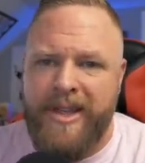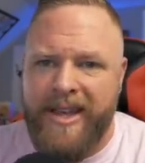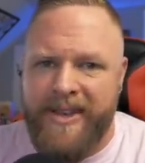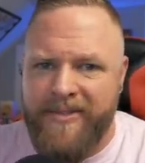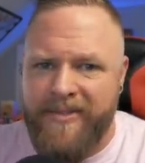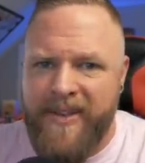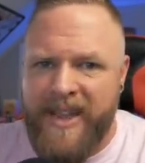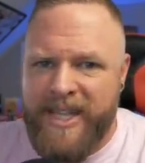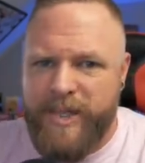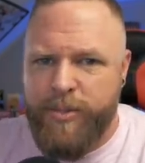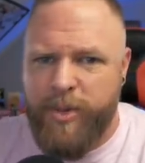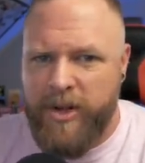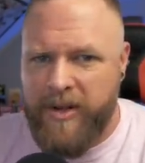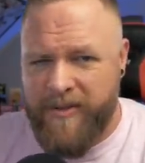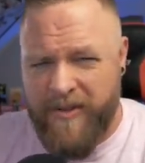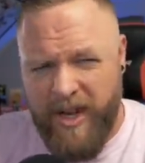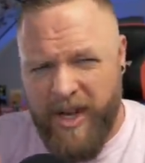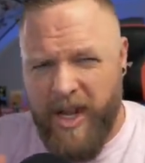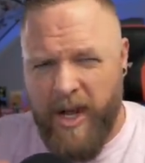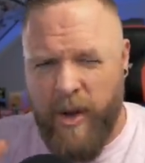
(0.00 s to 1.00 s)
like Facebook
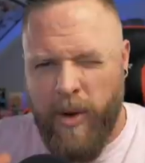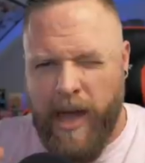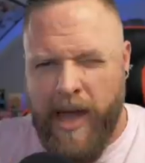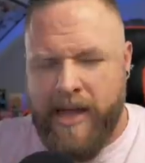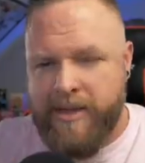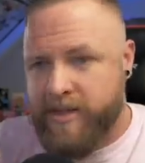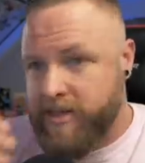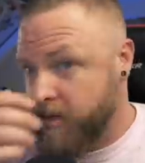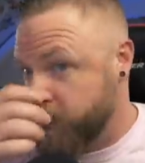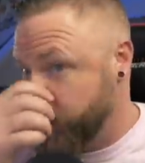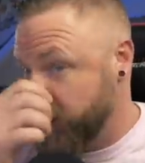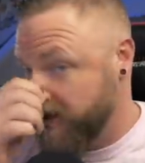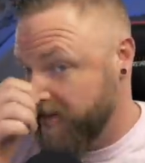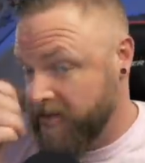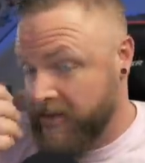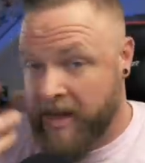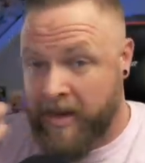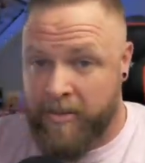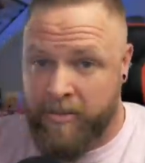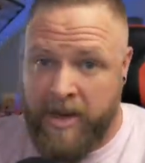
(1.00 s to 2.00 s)
video-esque, but
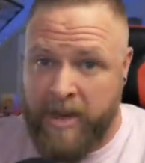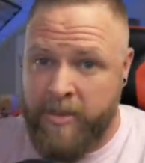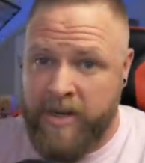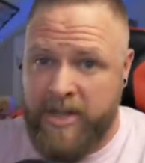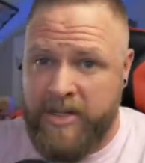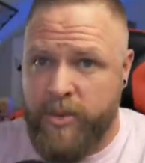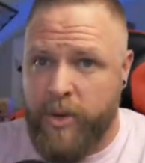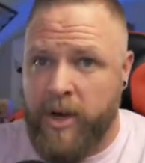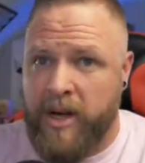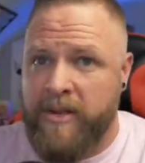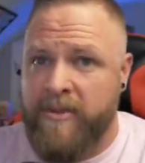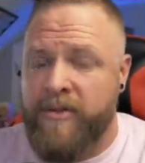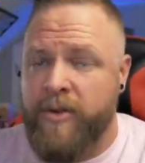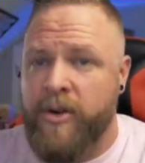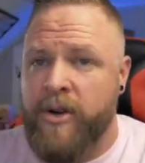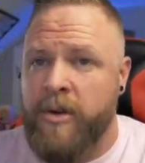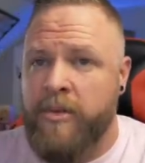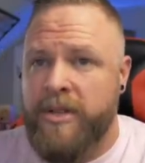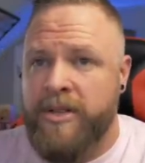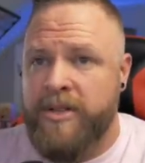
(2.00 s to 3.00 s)
I don't know, maybe it's working
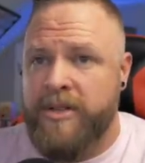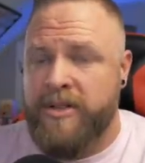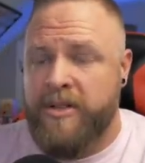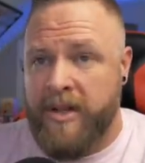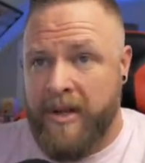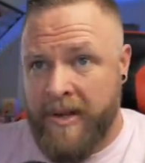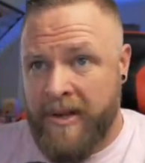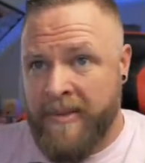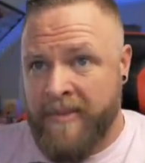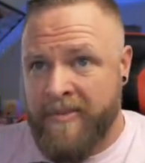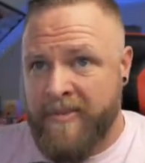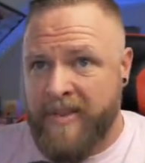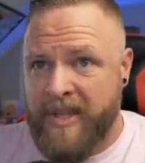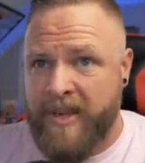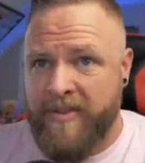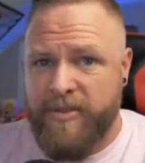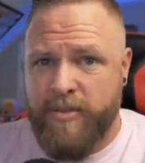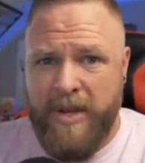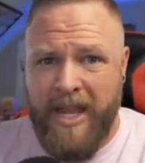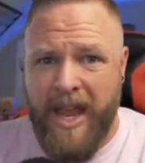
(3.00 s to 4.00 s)
for them. It just
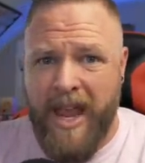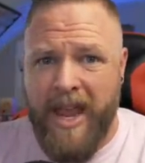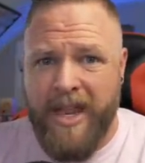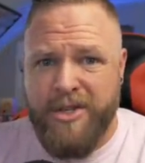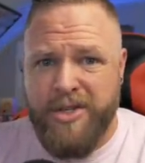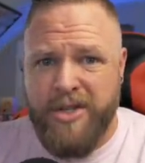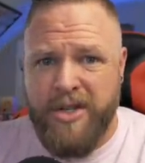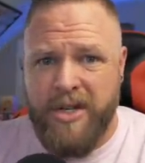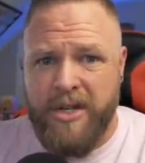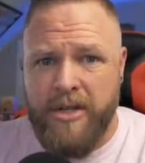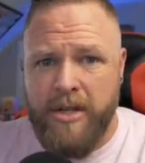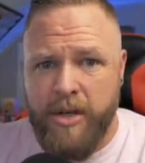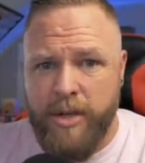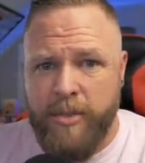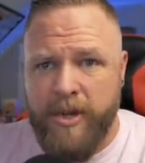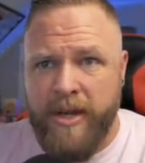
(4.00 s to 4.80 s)
gives me angina a little